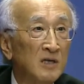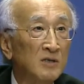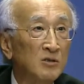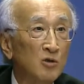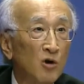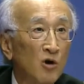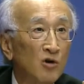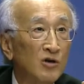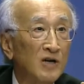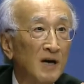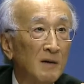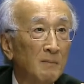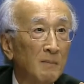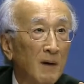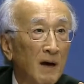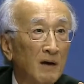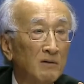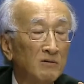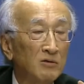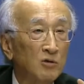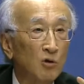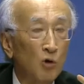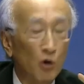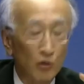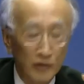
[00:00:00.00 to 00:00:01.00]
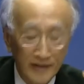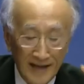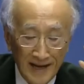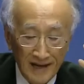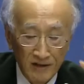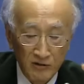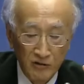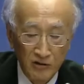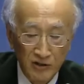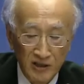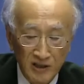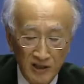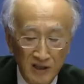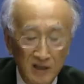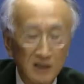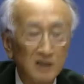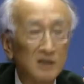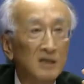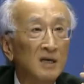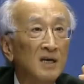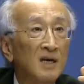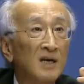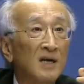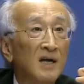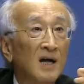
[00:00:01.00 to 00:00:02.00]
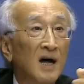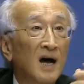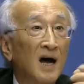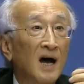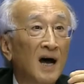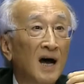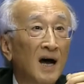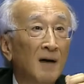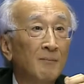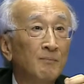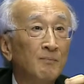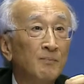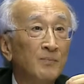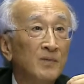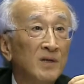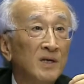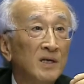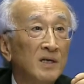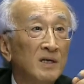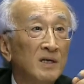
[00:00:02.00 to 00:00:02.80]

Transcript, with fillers: talked about connecting um,